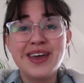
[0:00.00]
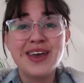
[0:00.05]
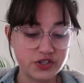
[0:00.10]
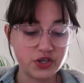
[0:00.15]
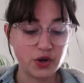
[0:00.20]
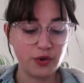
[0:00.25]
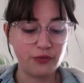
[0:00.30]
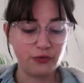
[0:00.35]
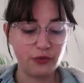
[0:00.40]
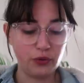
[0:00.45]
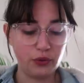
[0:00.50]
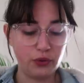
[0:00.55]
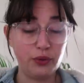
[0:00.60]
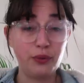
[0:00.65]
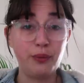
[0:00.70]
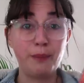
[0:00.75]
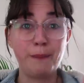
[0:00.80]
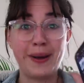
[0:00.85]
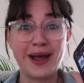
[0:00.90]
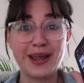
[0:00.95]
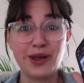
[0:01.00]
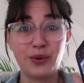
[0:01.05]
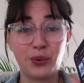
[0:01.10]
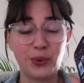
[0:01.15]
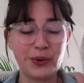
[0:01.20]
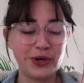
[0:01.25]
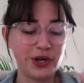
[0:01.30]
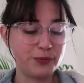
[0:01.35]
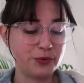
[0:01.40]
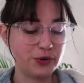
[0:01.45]
So for my
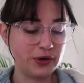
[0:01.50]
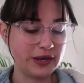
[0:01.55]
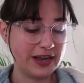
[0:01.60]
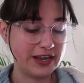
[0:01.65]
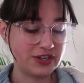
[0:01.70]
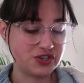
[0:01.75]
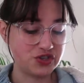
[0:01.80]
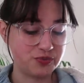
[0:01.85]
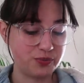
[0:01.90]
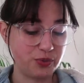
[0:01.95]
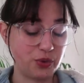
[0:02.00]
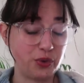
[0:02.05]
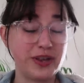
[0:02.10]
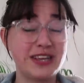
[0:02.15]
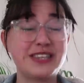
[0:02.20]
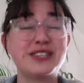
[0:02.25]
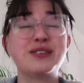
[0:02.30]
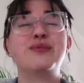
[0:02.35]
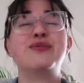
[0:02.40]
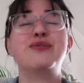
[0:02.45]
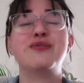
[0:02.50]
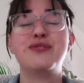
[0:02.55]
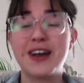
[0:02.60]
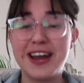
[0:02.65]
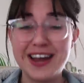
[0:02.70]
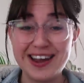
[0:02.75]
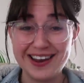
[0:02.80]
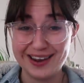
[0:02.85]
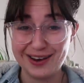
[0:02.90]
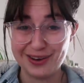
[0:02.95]
audiobook, Legendborn, it's a
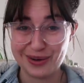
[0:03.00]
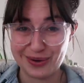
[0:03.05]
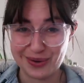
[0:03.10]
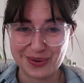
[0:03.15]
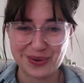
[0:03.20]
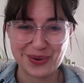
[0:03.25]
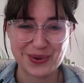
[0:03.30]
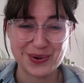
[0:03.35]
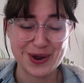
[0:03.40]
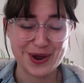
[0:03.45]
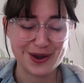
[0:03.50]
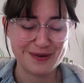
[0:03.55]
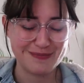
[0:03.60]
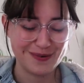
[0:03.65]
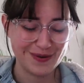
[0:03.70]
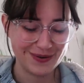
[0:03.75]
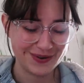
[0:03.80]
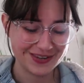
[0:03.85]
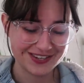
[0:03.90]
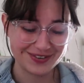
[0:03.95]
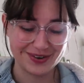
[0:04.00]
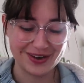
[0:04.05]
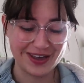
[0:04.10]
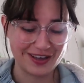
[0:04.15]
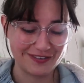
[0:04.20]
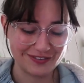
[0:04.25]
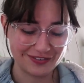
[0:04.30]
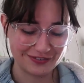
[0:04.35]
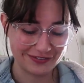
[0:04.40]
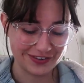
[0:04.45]
really long audiobook, so I
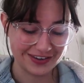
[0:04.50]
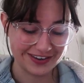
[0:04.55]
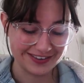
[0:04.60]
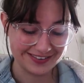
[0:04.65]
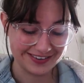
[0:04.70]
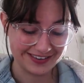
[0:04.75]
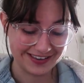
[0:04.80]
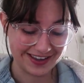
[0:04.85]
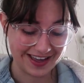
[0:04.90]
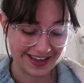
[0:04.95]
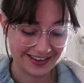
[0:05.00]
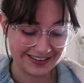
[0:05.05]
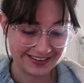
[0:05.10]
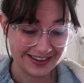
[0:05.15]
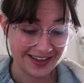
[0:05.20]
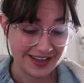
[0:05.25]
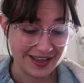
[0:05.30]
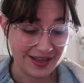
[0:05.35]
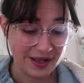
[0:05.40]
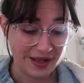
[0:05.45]
haven't finished it yet.